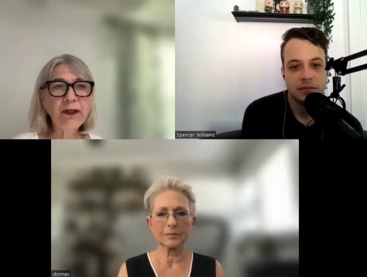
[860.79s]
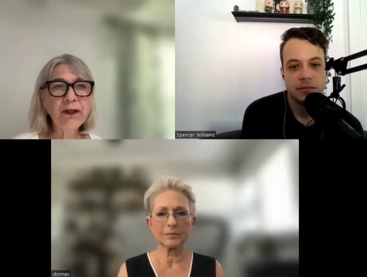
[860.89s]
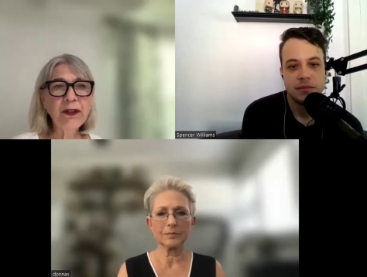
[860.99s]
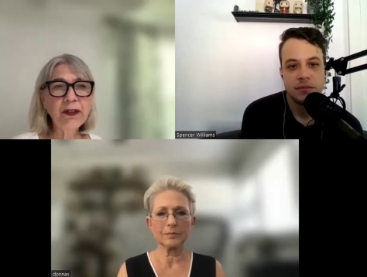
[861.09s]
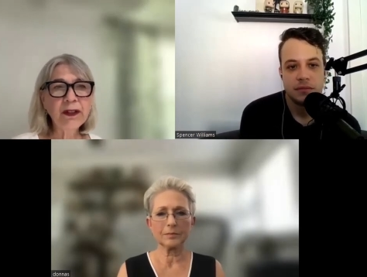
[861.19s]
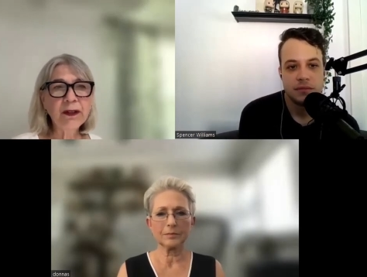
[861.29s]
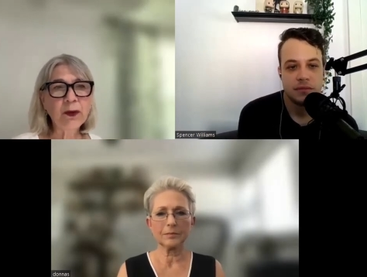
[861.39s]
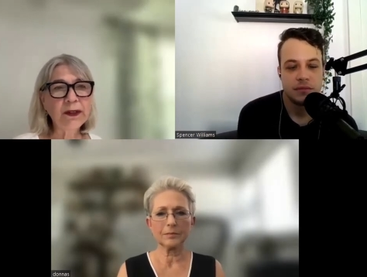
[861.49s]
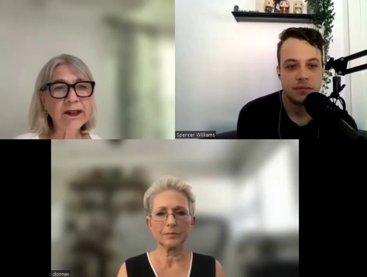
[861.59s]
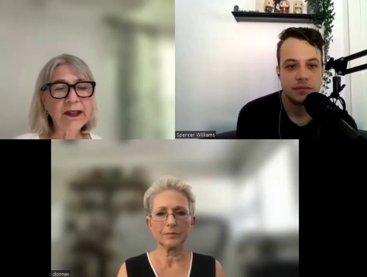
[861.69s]
Speaker 1: union, and
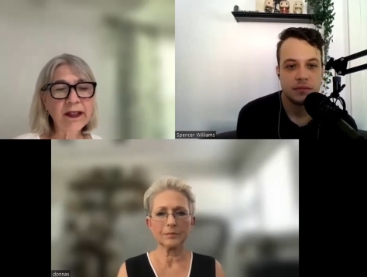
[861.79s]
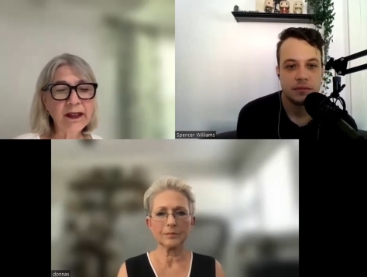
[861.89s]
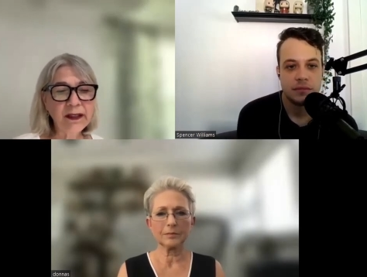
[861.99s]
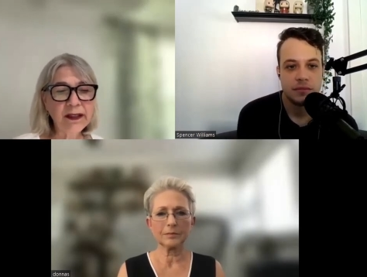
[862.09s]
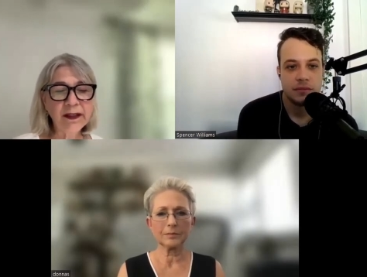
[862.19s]
once they